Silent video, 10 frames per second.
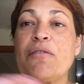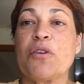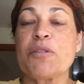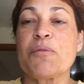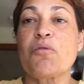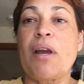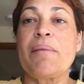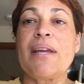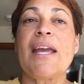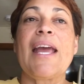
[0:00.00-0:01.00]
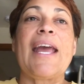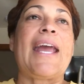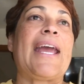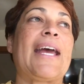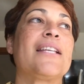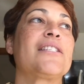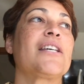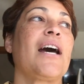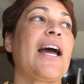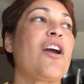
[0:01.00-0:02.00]
for subscribing, and
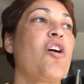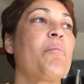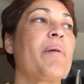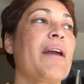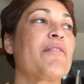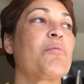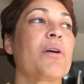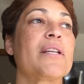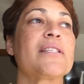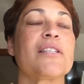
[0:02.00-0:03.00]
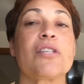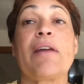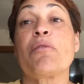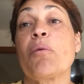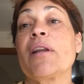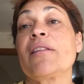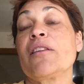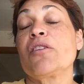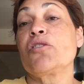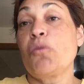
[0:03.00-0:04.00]
I hope everyone in
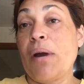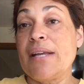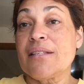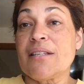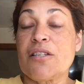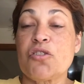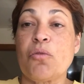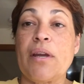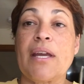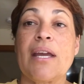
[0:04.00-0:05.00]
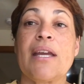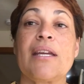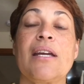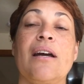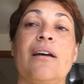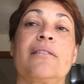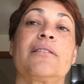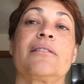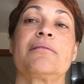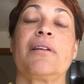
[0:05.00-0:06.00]
the U.S. is enjoying a
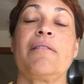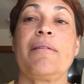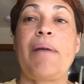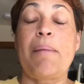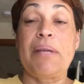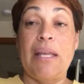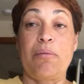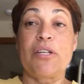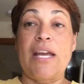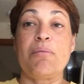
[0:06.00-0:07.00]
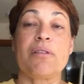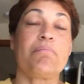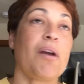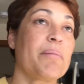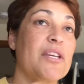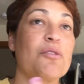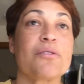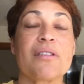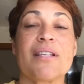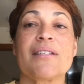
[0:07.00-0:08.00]
happy Labor Day with
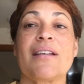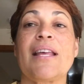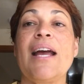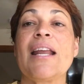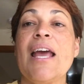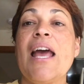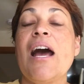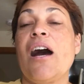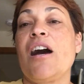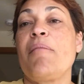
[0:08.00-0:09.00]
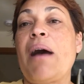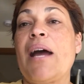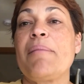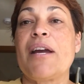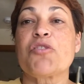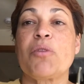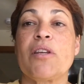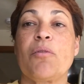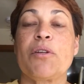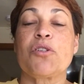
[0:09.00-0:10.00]
barbecues and things like that. I'm
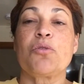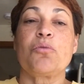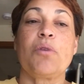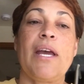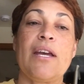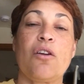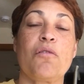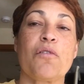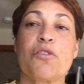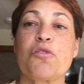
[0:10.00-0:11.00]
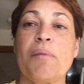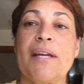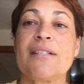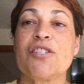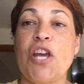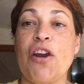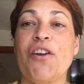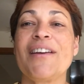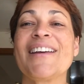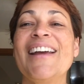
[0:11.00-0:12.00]
actually going to head over to my
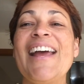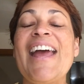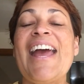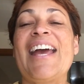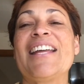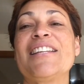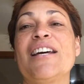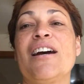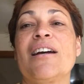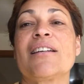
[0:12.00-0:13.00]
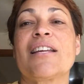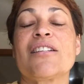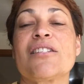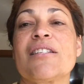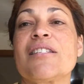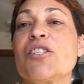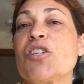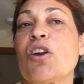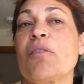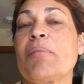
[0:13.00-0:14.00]
chair and get to
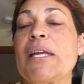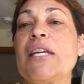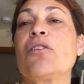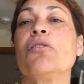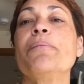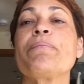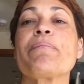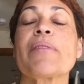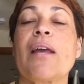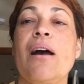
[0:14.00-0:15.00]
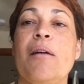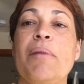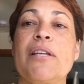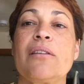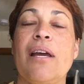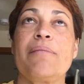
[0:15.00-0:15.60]
stitching on my eagle. I'm